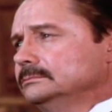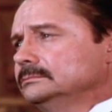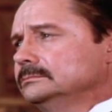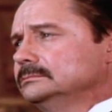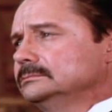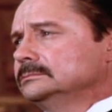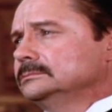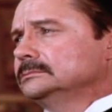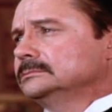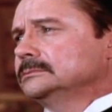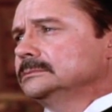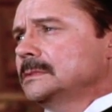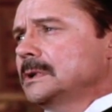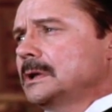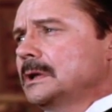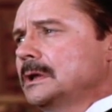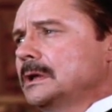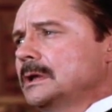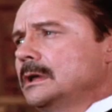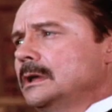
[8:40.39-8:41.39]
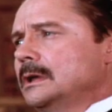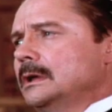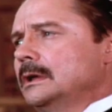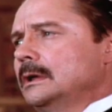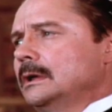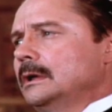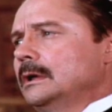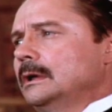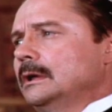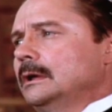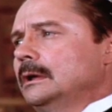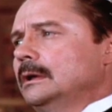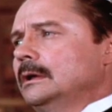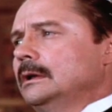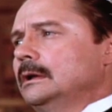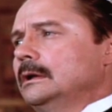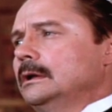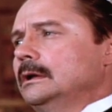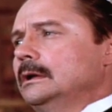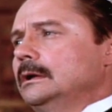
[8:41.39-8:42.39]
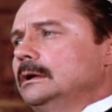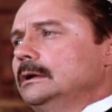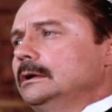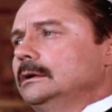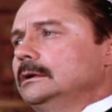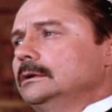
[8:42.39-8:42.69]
(silence)